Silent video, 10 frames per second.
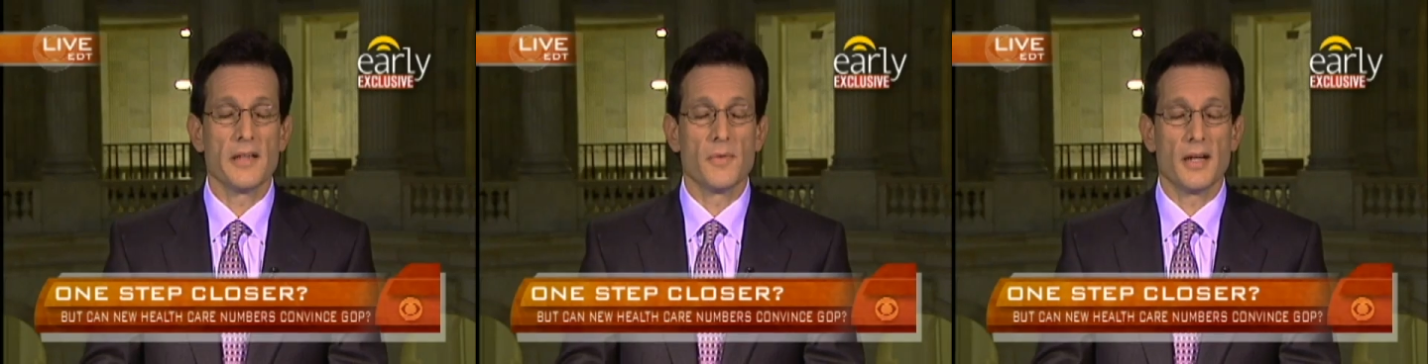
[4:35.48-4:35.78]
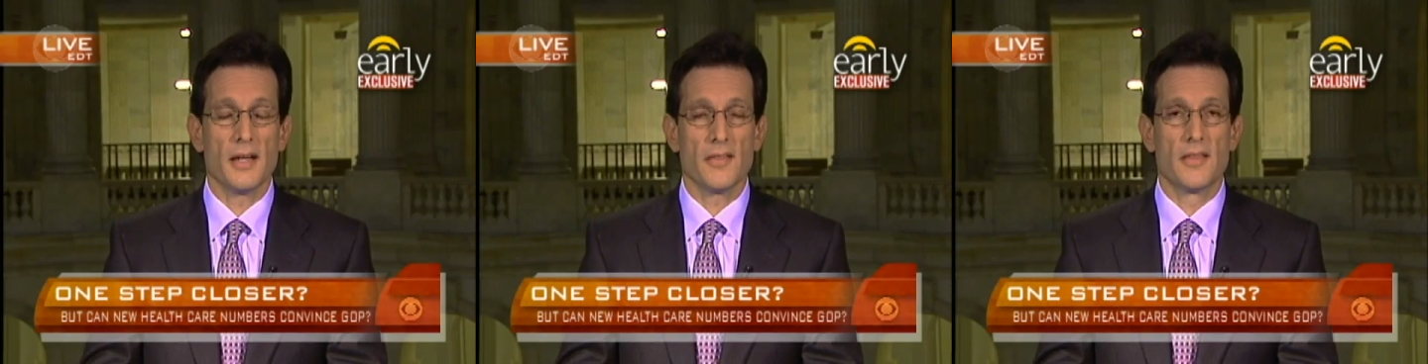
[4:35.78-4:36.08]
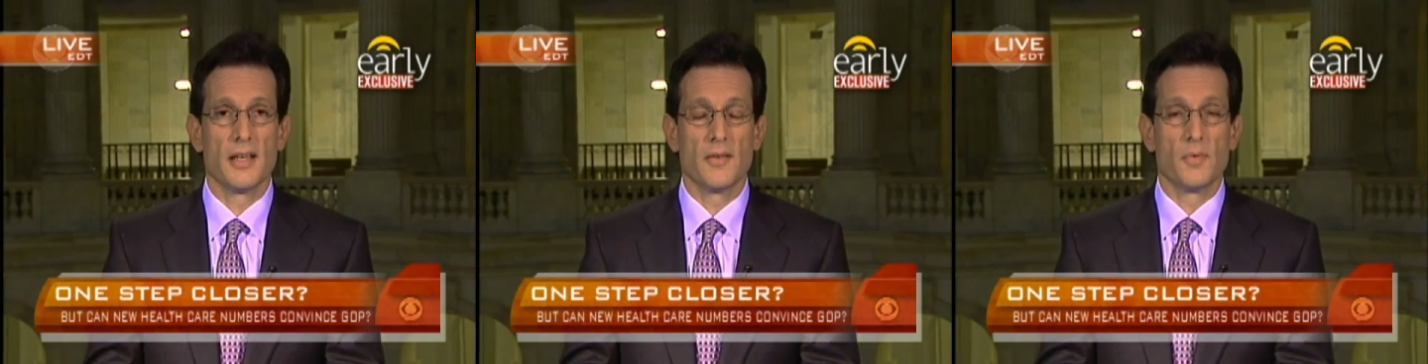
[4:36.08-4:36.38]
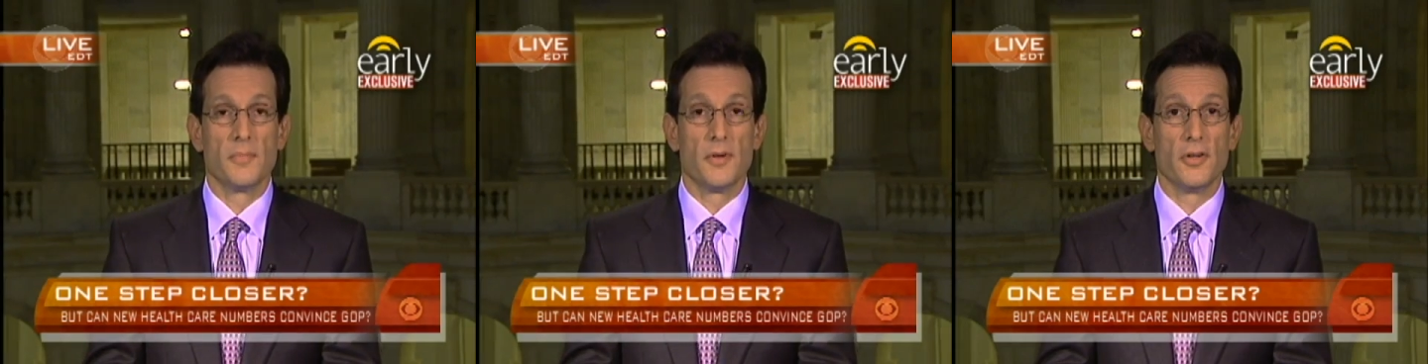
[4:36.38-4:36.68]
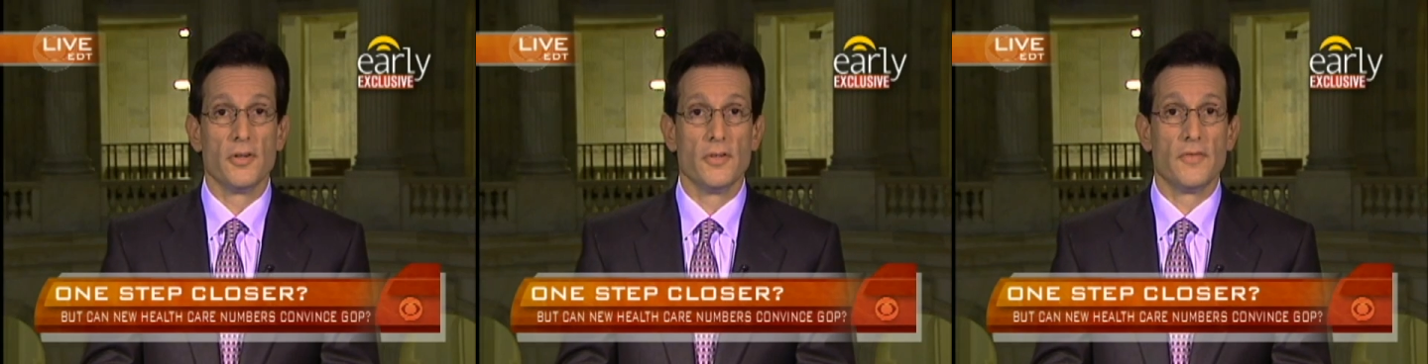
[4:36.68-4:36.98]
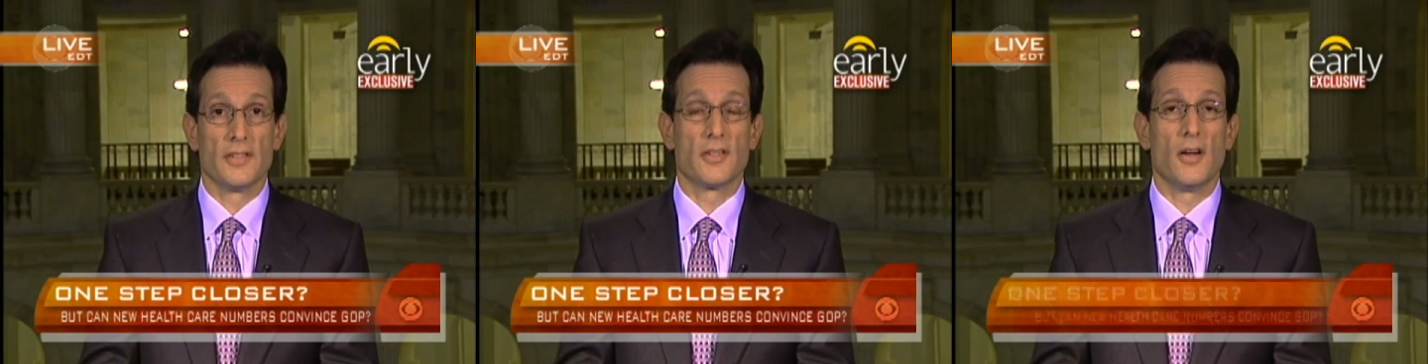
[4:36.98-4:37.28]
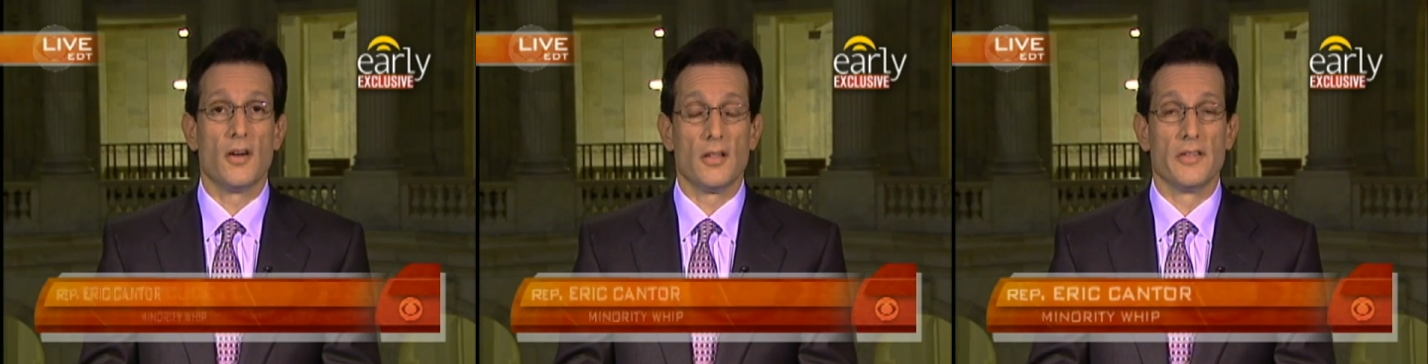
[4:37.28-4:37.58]
what I think would behoove us
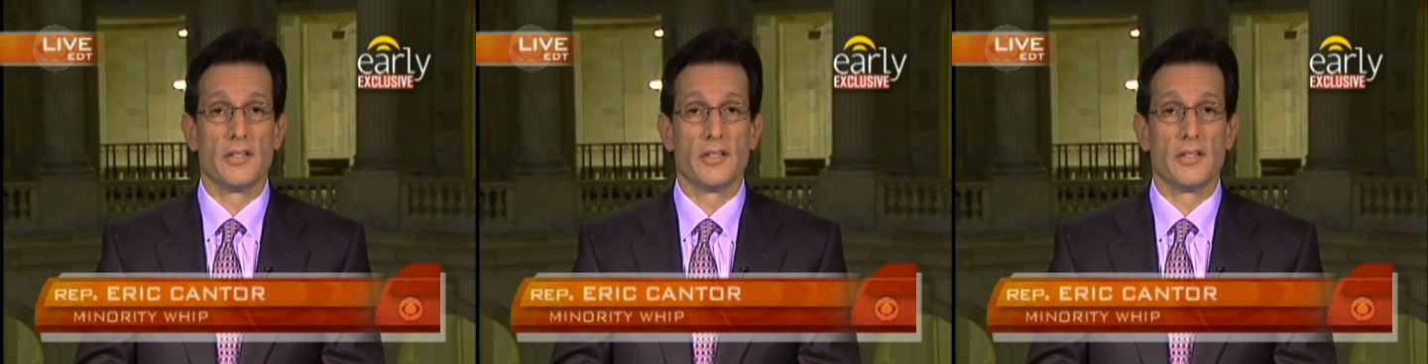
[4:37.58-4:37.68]
all in